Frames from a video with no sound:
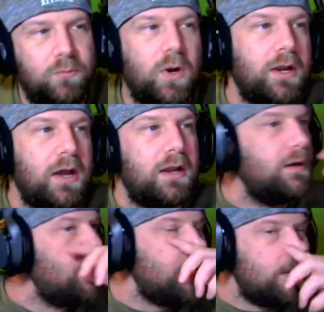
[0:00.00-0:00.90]
it and whatnot.
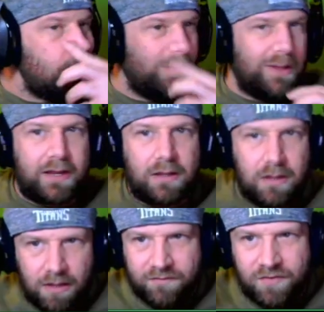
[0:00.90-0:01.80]
Mm-hmm, but mm-hmm. like
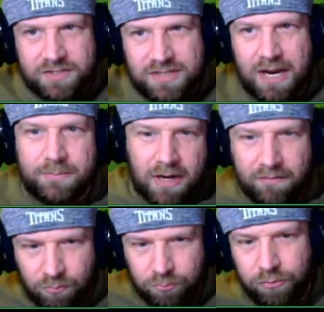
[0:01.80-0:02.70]
the first time that
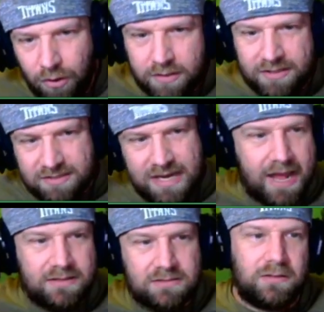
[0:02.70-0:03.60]
I've looked at
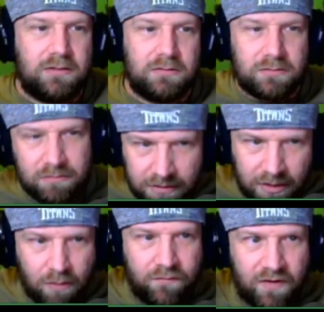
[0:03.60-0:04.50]
stats and
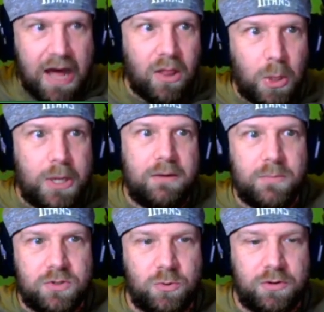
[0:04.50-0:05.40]
you know followed it
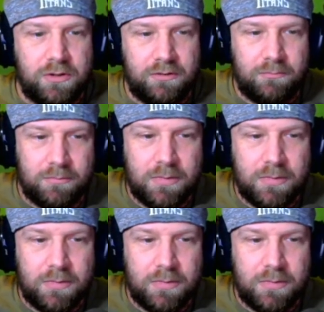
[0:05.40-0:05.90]
majority,